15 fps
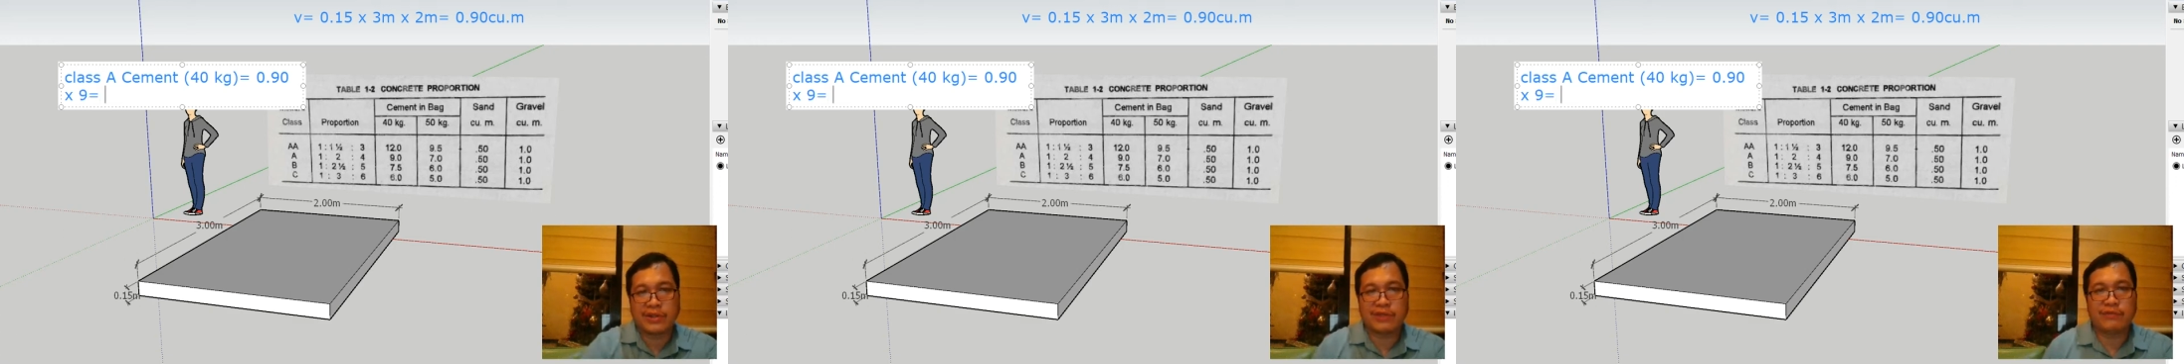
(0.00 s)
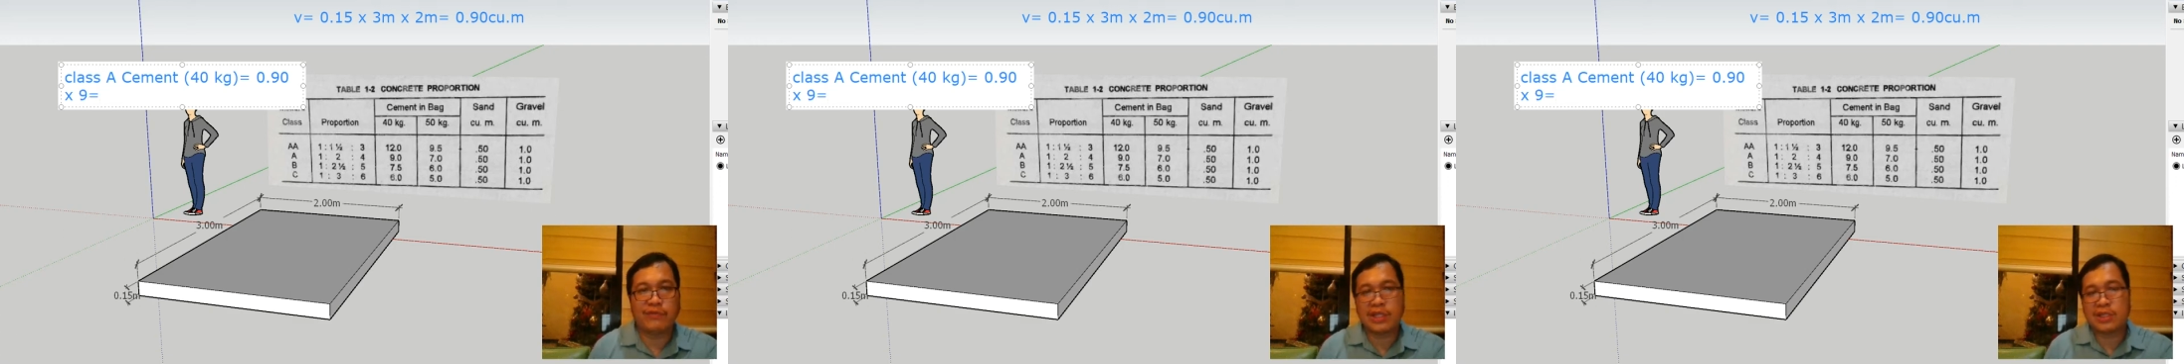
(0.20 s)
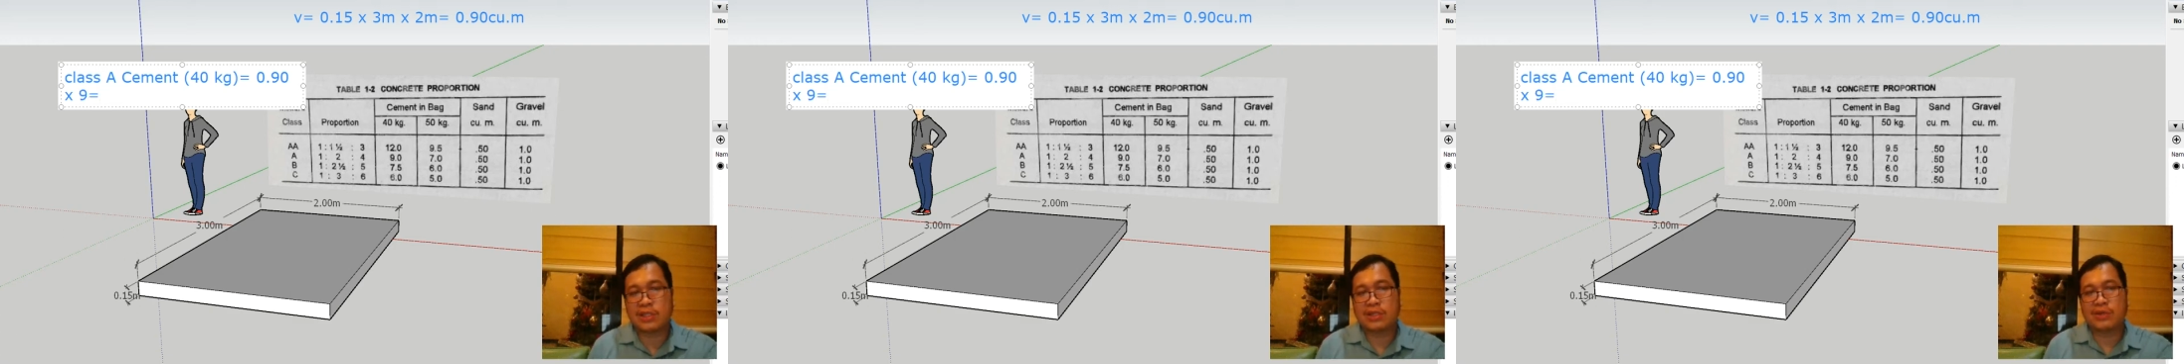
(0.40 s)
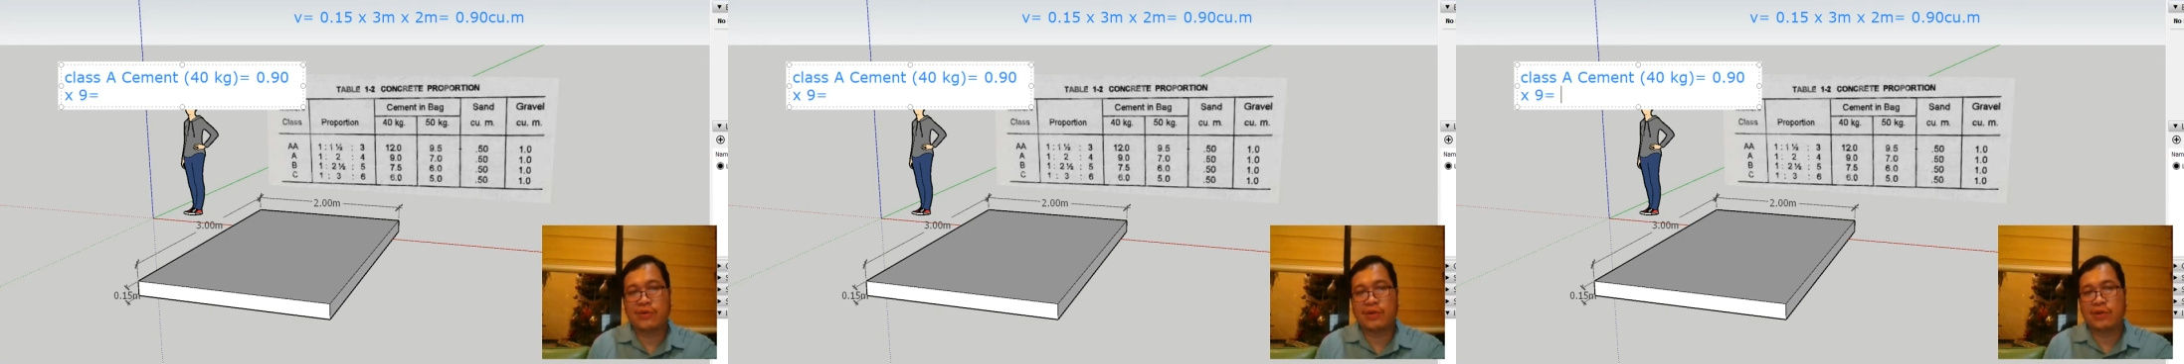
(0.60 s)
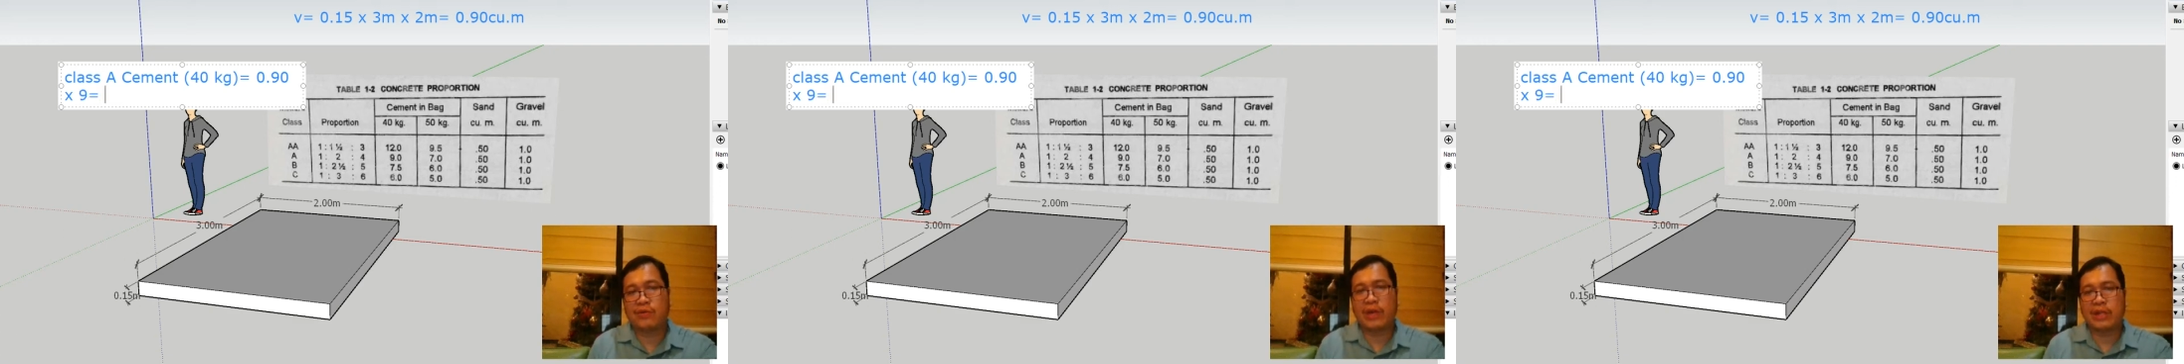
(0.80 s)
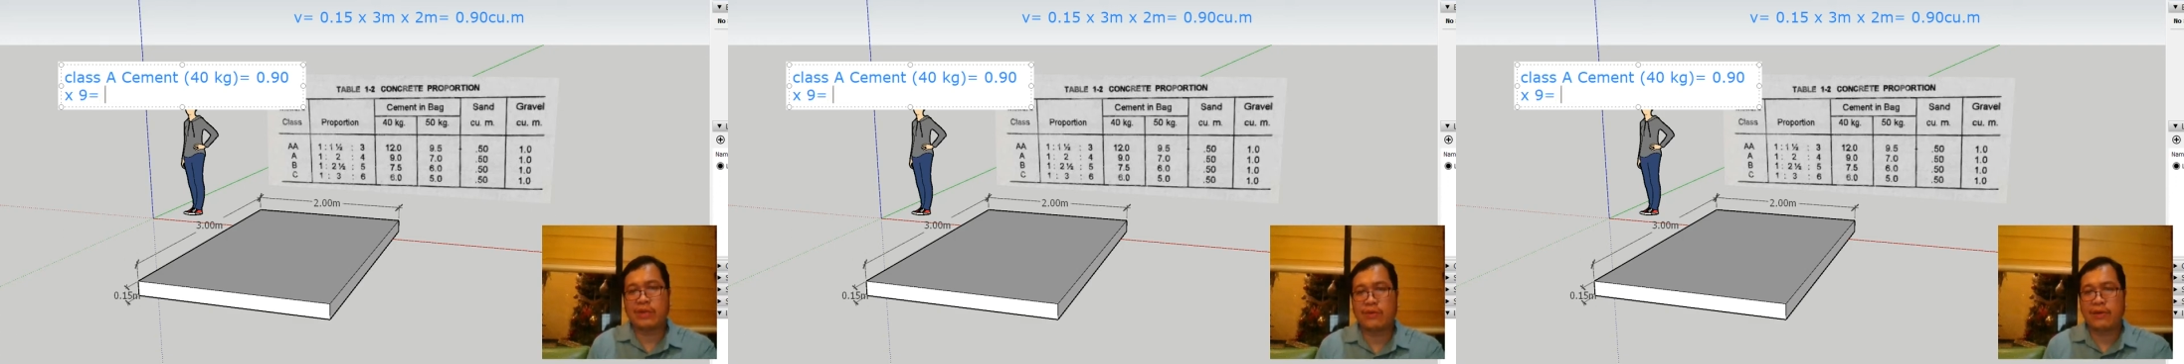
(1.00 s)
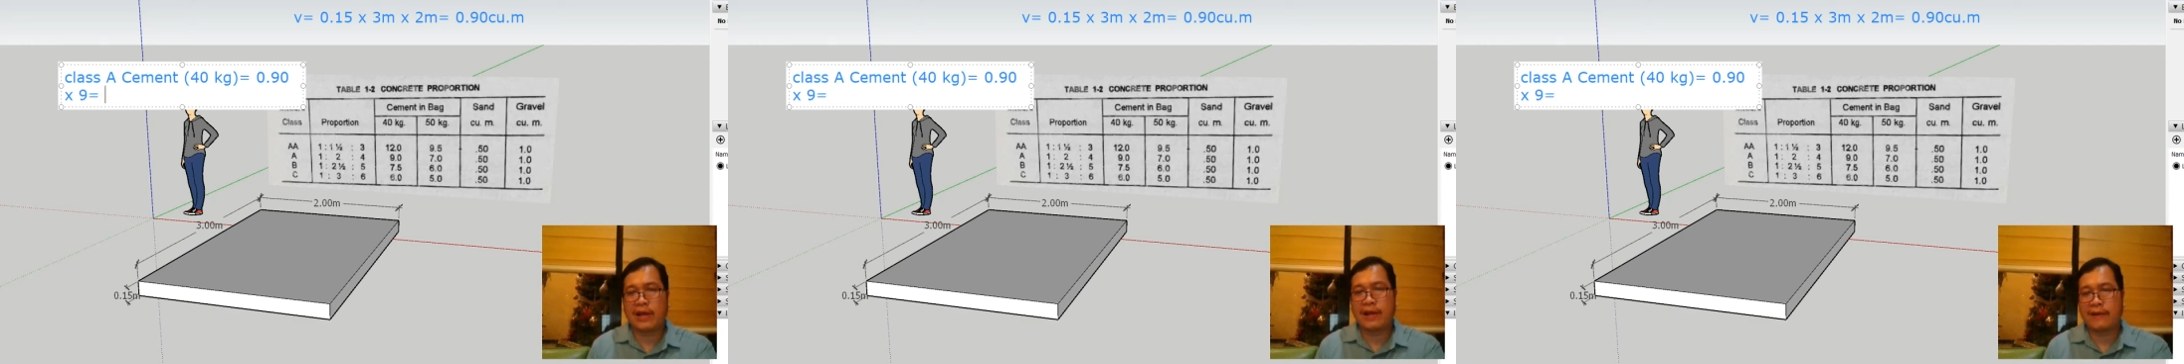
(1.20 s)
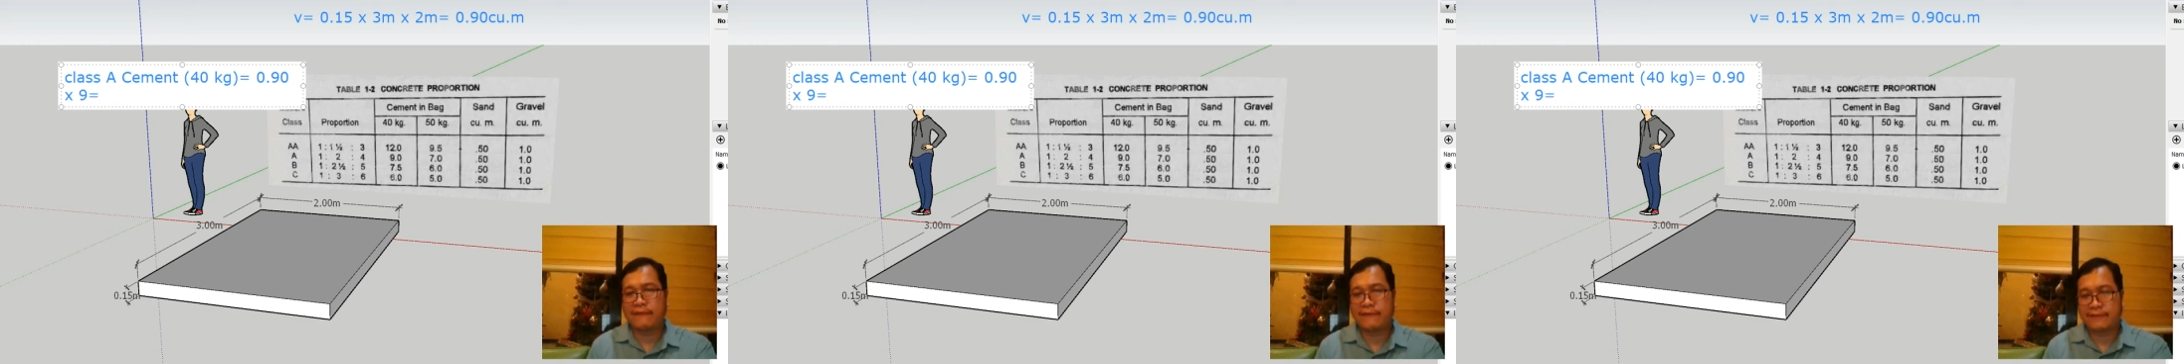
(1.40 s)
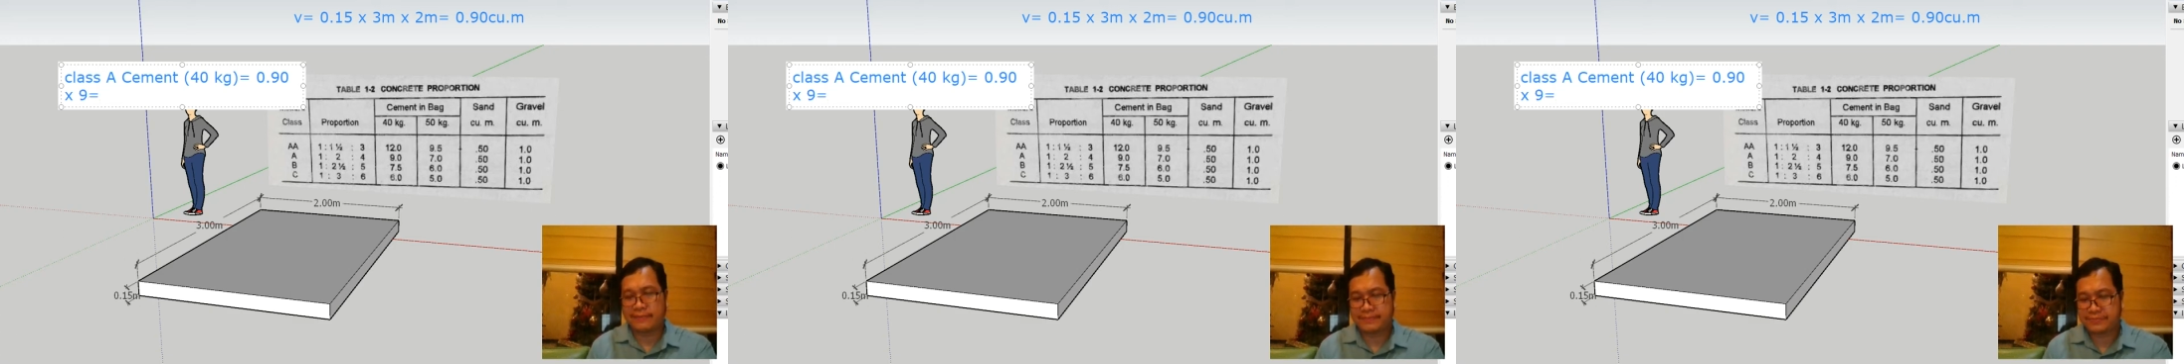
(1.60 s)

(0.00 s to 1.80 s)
which you're going to have